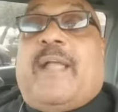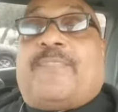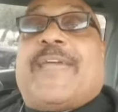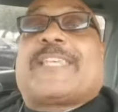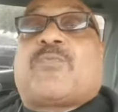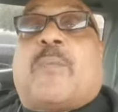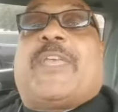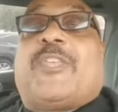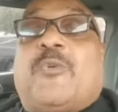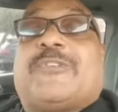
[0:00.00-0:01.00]
That's why we
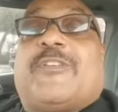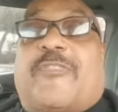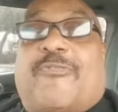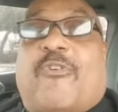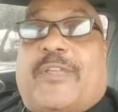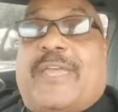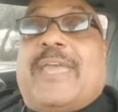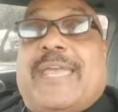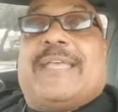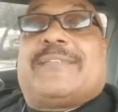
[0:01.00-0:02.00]
use the authority
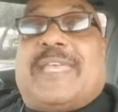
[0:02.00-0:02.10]
he's